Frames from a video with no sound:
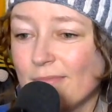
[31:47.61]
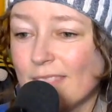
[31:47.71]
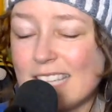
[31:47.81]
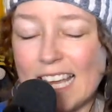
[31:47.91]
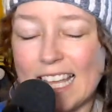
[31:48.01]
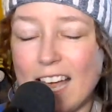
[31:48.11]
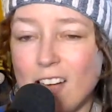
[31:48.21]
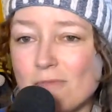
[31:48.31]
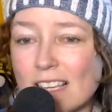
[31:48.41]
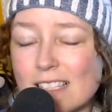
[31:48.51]
They take it
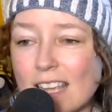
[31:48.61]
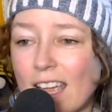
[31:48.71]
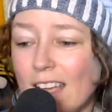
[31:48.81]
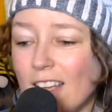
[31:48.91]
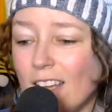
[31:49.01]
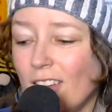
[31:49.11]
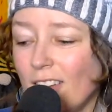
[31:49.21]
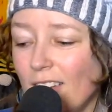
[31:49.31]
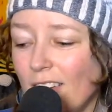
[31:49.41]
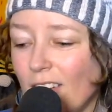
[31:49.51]
out. They say,
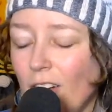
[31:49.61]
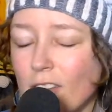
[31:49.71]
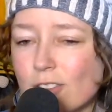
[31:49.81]
"Oh,